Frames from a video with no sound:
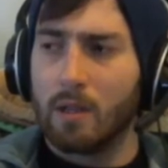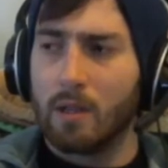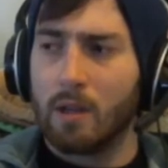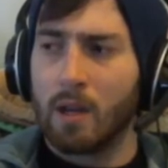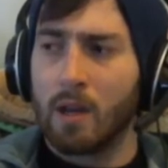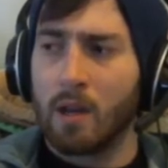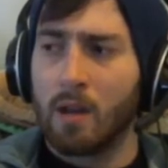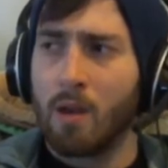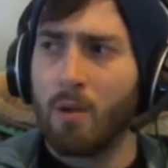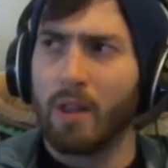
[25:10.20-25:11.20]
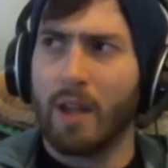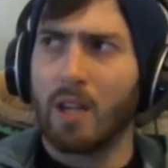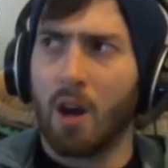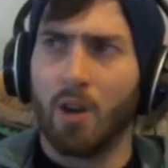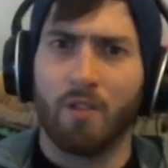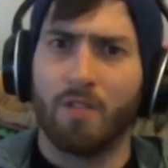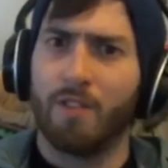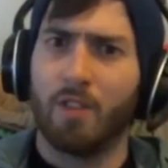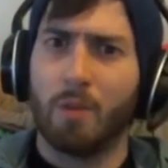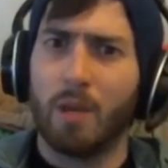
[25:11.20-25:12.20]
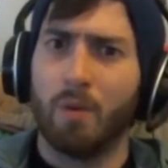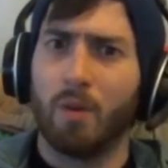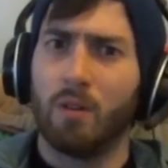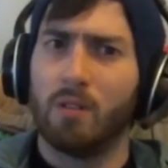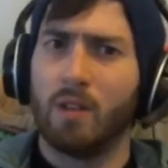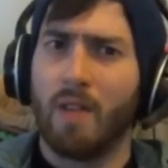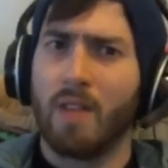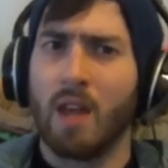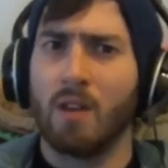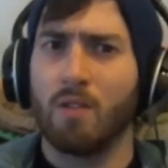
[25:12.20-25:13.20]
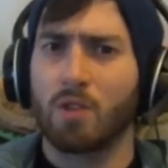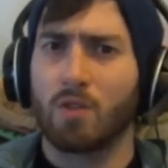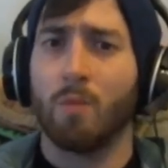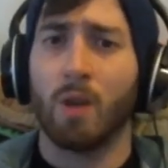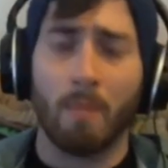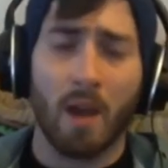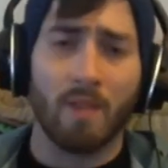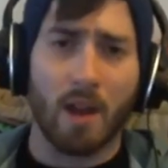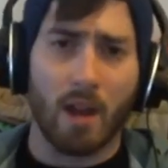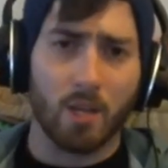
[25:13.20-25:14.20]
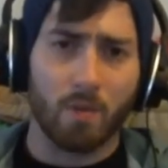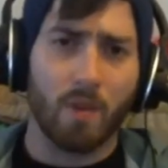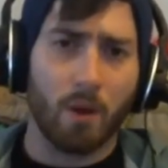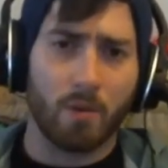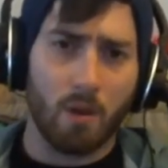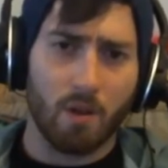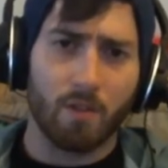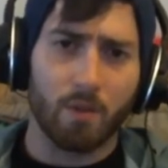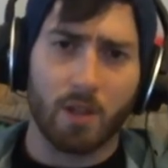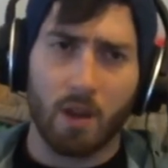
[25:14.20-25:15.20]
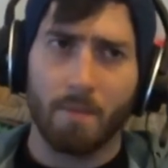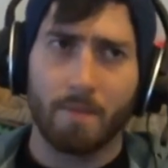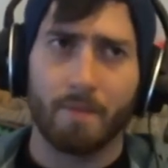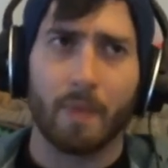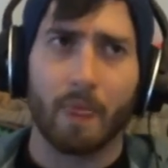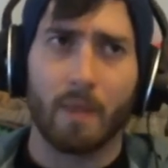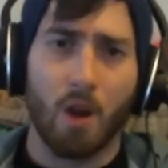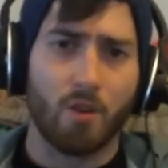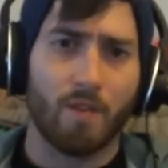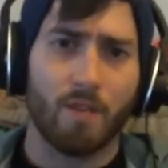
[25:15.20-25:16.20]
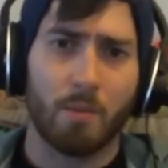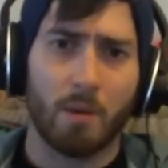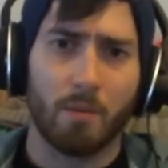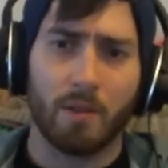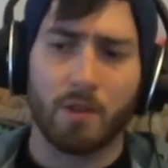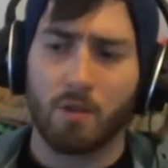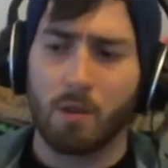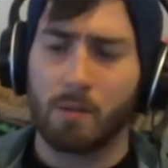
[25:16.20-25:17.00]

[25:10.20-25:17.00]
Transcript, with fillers: and there were like one hundred fifty people at the end of the stream when I made that announcement that I was going full time. one hundred fifty people in the stream,